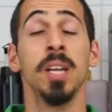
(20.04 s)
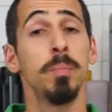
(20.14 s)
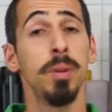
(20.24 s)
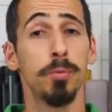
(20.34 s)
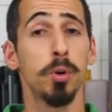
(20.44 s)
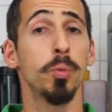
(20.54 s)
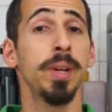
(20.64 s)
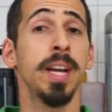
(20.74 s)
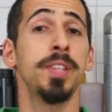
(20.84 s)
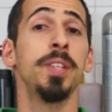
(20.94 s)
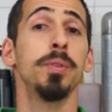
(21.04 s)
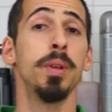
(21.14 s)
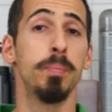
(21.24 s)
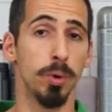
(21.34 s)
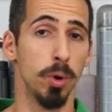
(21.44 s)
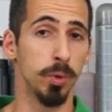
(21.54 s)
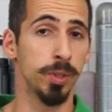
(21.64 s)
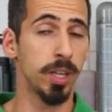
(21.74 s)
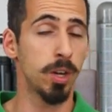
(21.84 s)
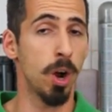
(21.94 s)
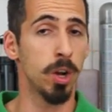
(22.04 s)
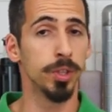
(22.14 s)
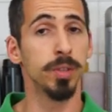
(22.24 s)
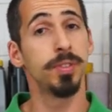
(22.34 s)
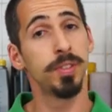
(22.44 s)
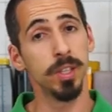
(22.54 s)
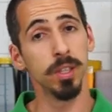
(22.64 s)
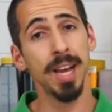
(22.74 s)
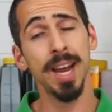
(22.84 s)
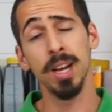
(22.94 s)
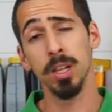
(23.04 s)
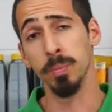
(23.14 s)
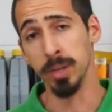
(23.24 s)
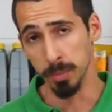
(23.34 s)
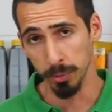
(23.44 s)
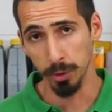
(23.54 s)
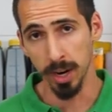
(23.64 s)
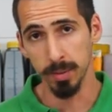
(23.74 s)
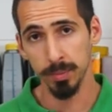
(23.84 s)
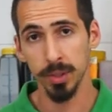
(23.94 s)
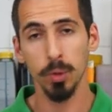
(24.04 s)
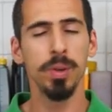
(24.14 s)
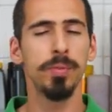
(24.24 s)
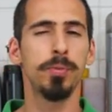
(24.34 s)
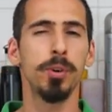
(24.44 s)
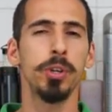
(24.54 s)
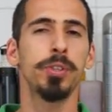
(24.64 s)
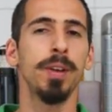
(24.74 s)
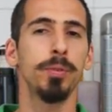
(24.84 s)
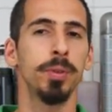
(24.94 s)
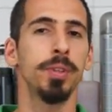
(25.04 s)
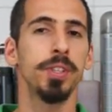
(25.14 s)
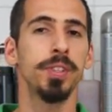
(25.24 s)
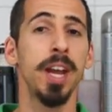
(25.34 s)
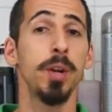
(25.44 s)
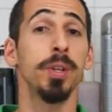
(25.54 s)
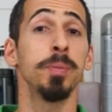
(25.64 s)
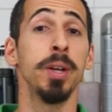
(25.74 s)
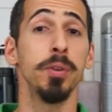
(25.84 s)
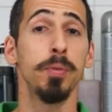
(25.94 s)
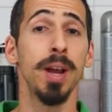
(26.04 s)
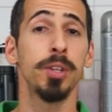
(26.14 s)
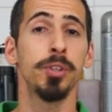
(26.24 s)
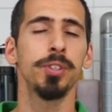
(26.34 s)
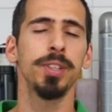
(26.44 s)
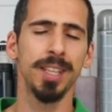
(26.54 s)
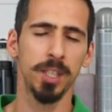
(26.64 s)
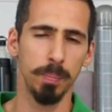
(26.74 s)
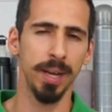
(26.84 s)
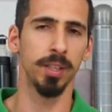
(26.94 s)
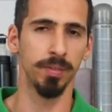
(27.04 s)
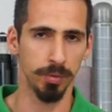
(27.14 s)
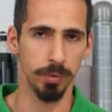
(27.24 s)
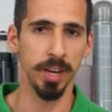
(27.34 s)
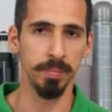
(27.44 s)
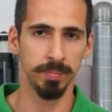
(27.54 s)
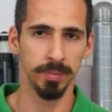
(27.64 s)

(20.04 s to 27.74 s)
Before we get into the pros and cons of steel and aluminium frames, we first have to understand what manufacturers expect of a frame.